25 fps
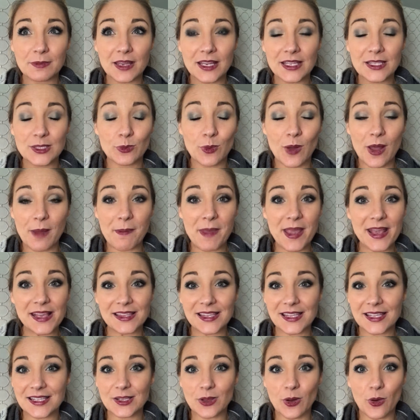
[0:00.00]
It's what
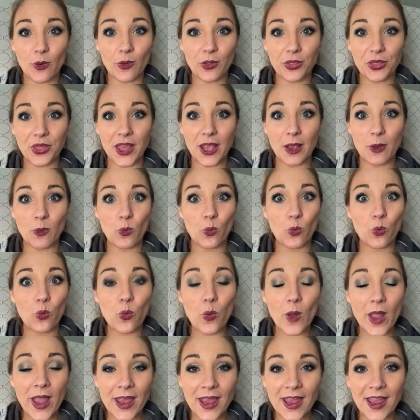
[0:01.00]
makes this whole
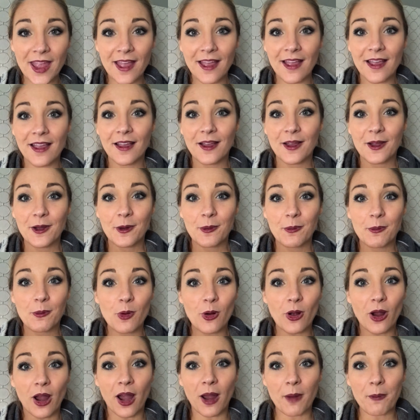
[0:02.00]
thing way
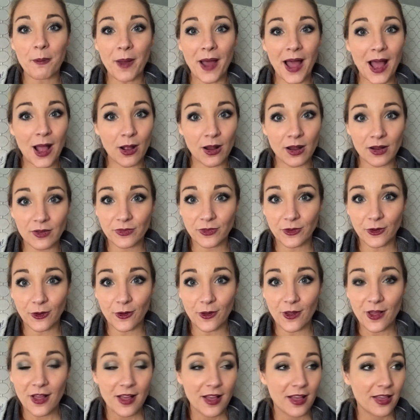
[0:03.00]
more
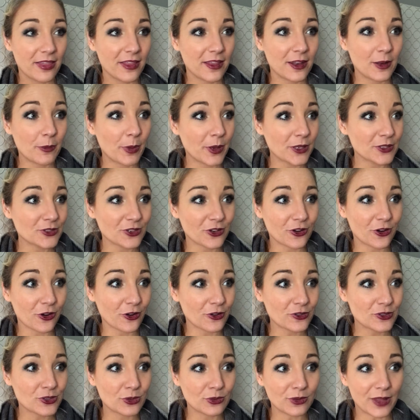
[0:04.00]
powerful than a bunch of
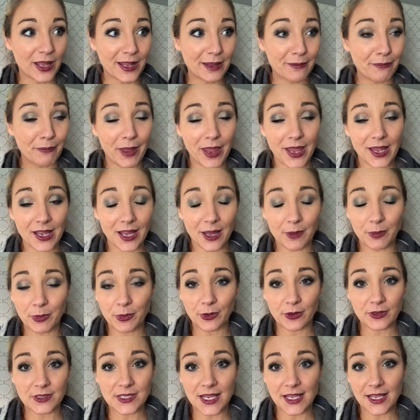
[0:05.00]
girls who like makeup
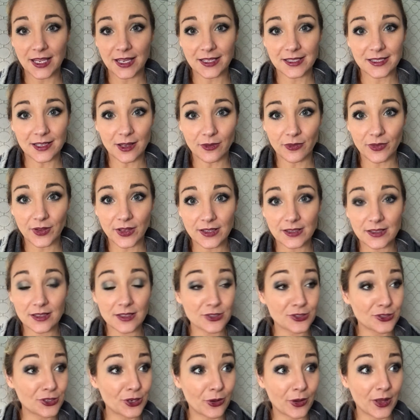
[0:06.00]
who are taking selfies.
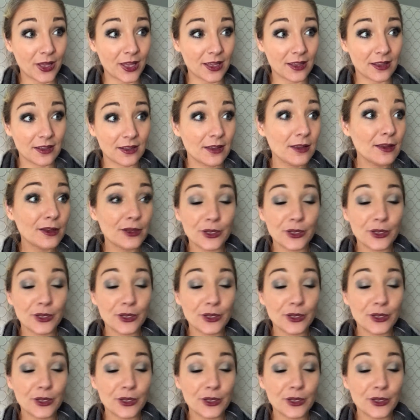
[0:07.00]
Because you know what?